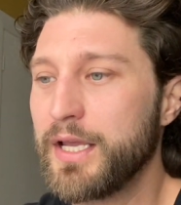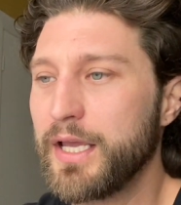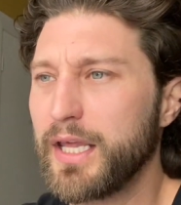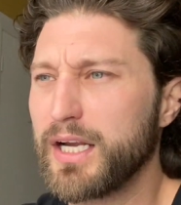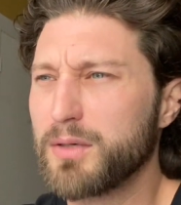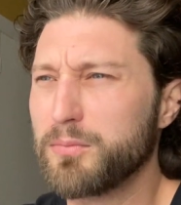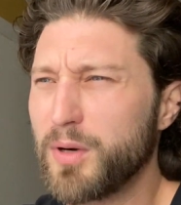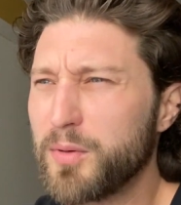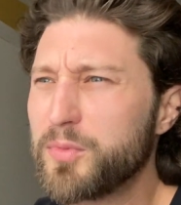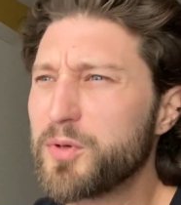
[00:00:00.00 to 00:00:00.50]

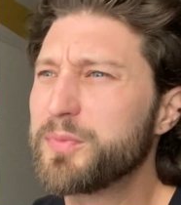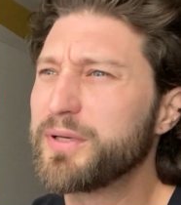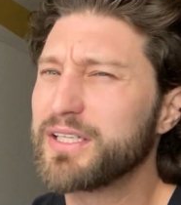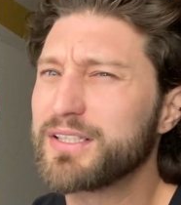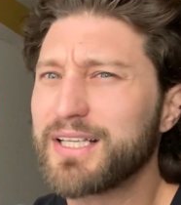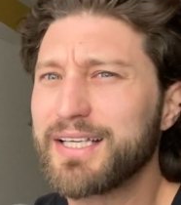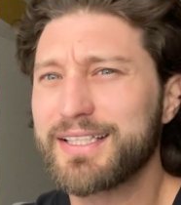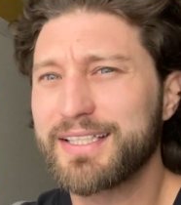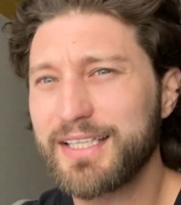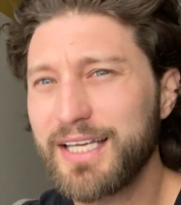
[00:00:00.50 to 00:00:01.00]
And I remember
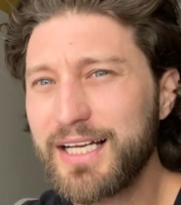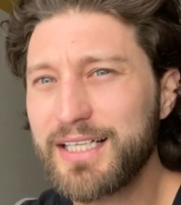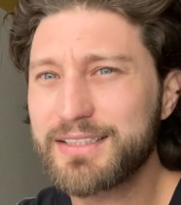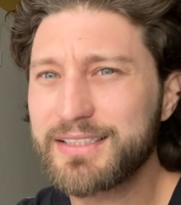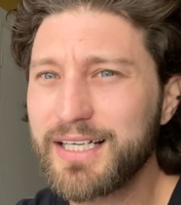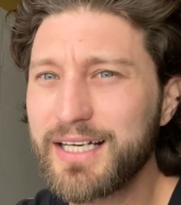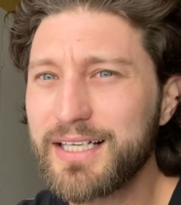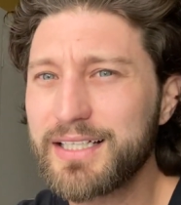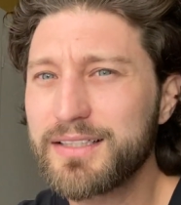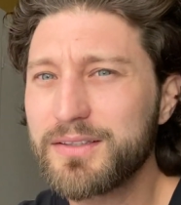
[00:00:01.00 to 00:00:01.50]
being like, yeah,
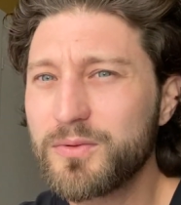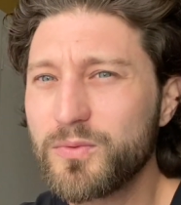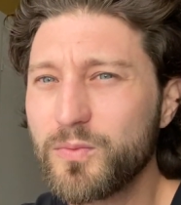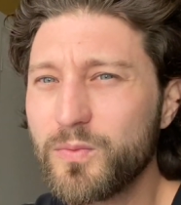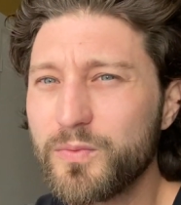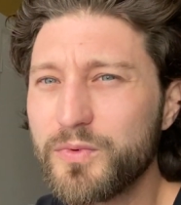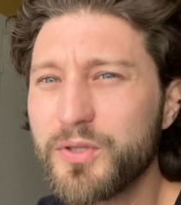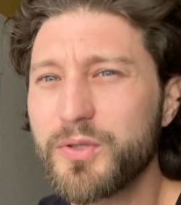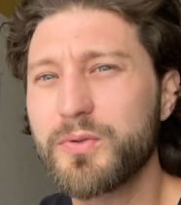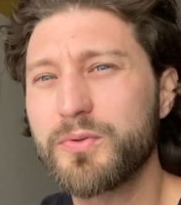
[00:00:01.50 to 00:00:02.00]
dad,
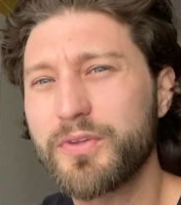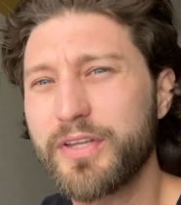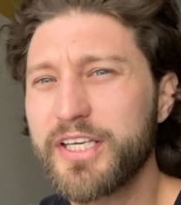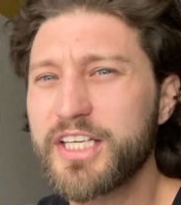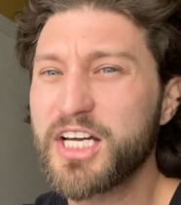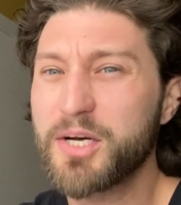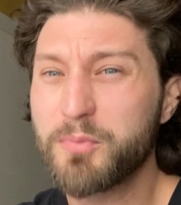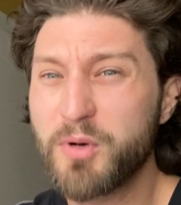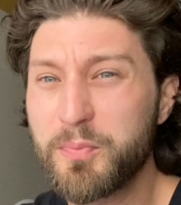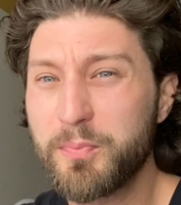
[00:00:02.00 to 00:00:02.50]
you
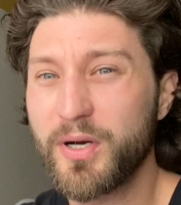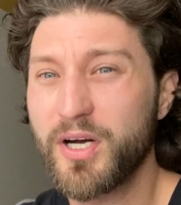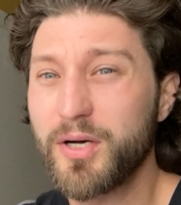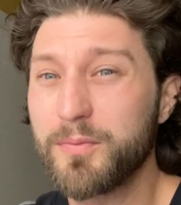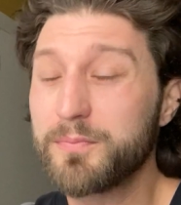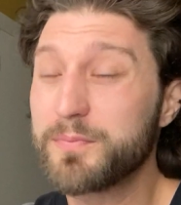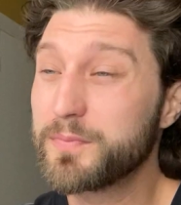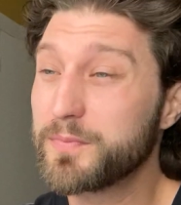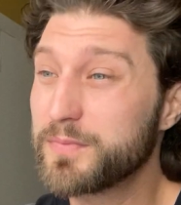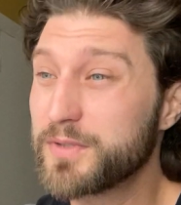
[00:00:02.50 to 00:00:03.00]
think I'm a
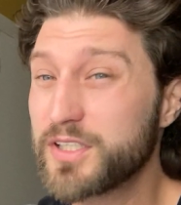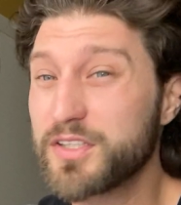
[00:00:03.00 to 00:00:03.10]
pump?